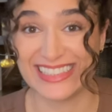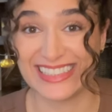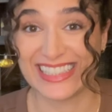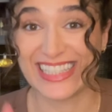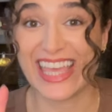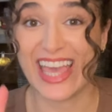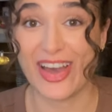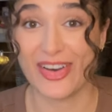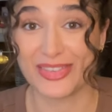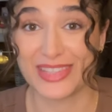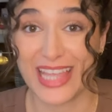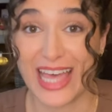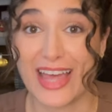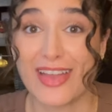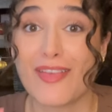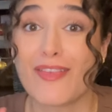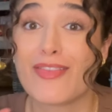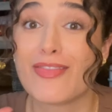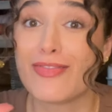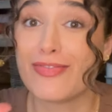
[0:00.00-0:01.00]
count
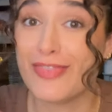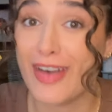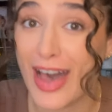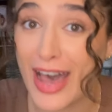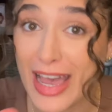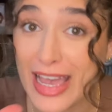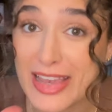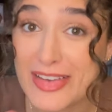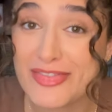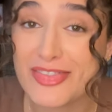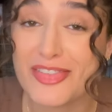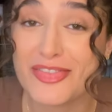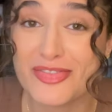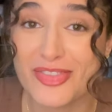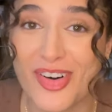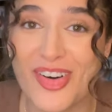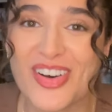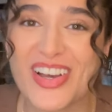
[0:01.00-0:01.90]
that, five fall